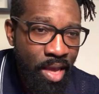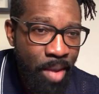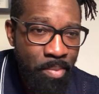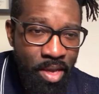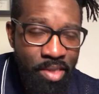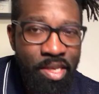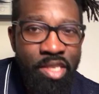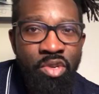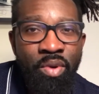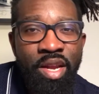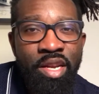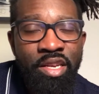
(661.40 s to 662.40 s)
guy because he has
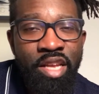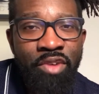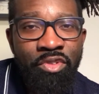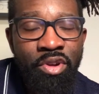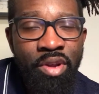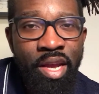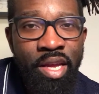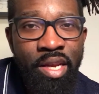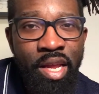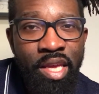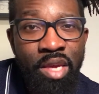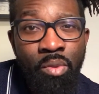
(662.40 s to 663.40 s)
great endeavor and
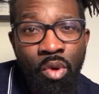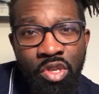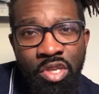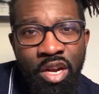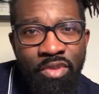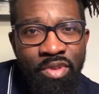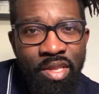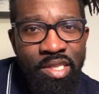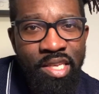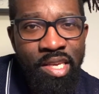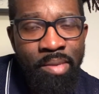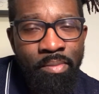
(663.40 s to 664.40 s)
like he works hard for the
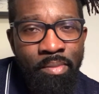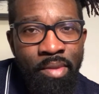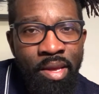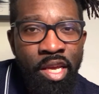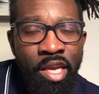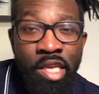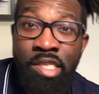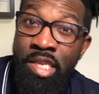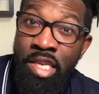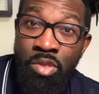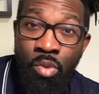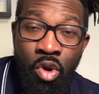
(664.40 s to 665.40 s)
team. It's
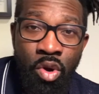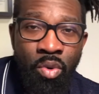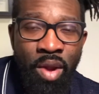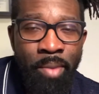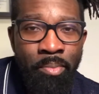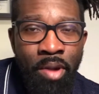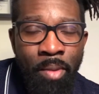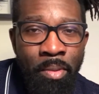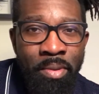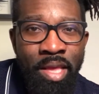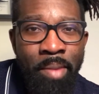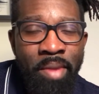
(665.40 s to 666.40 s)
his work rate
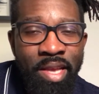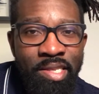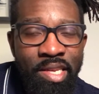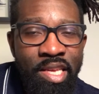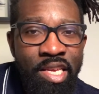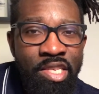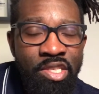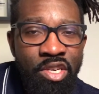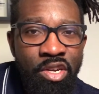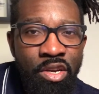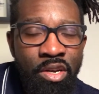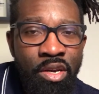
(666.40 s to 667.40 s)
probably that makes it
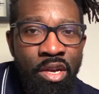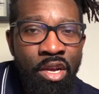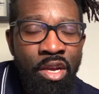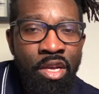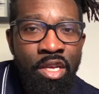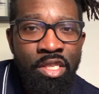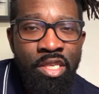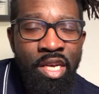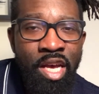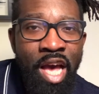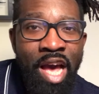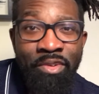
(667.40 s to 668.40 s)
easier
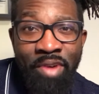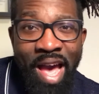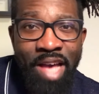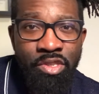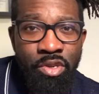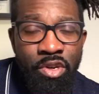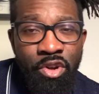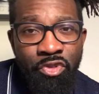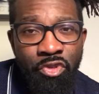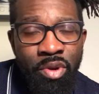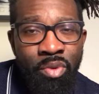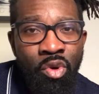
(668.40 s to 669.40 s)
to have Hazard in a
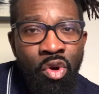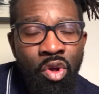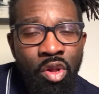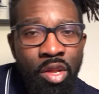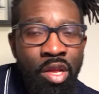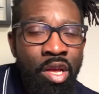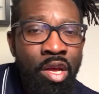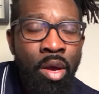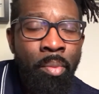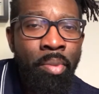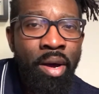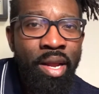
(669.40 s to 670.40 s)
free role.
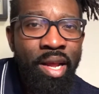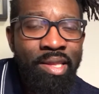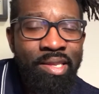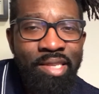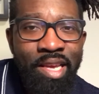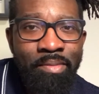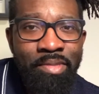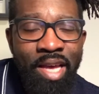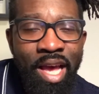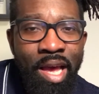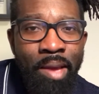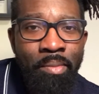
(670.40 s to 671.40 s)
But at the same
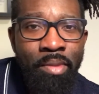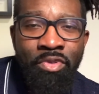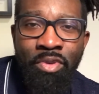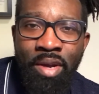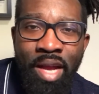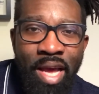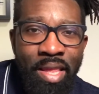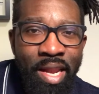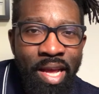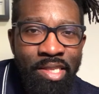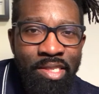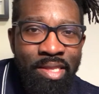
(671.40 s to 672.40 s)
time, for a guy that
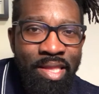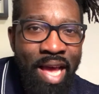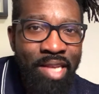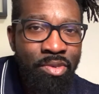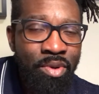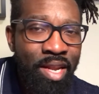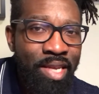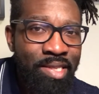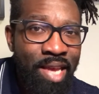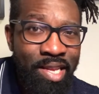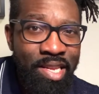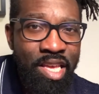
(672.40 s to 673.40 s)
has that sort of like
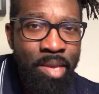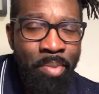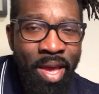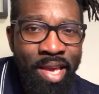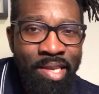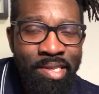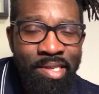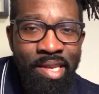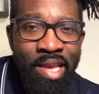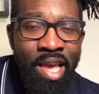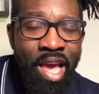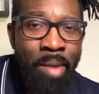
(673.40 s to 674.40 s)
technique, pace,
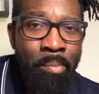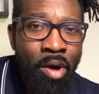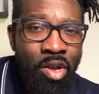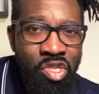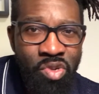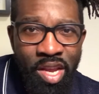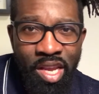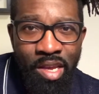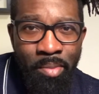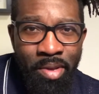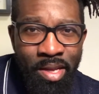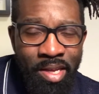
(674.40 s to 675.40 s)
and ball striking
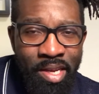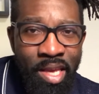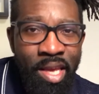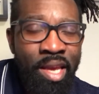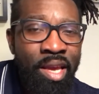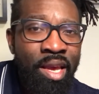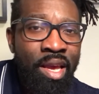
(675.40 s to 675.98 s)
ability,